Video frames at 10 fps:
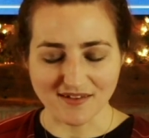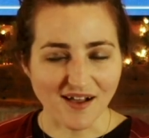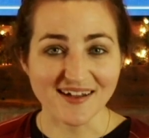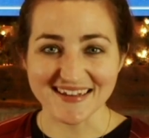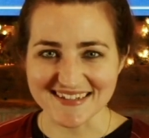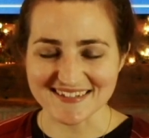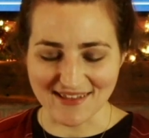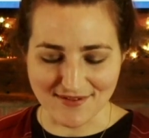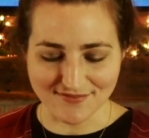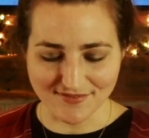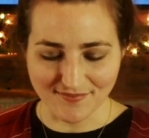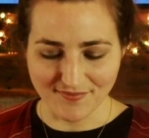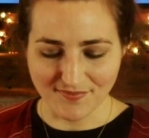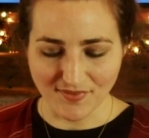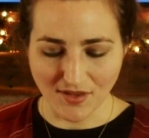God is love.
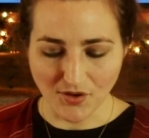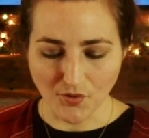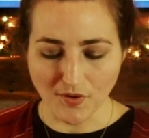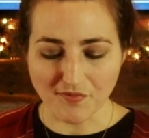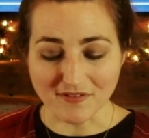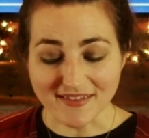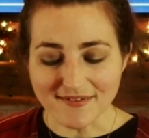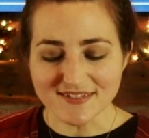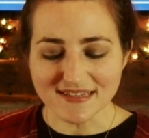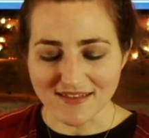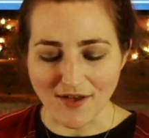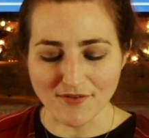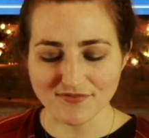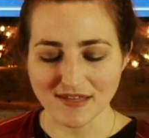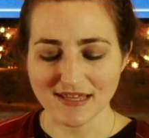Whoever lives in
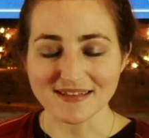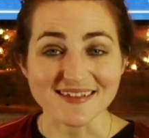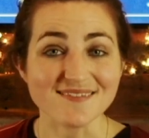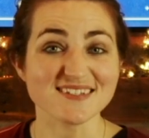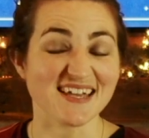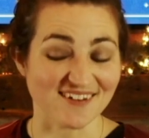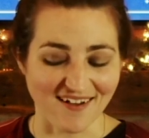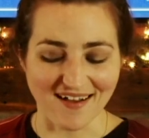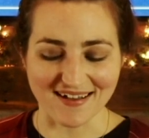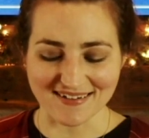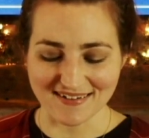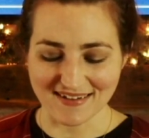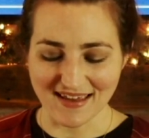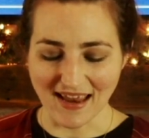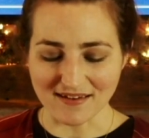love lives in God,
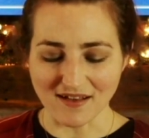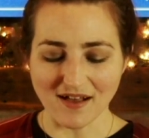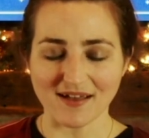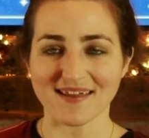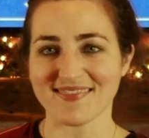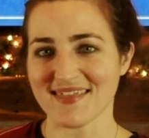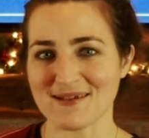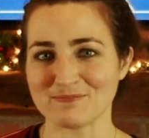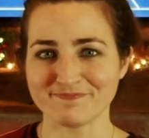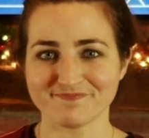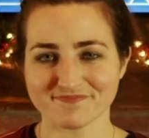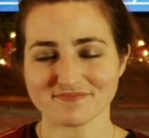and God in them."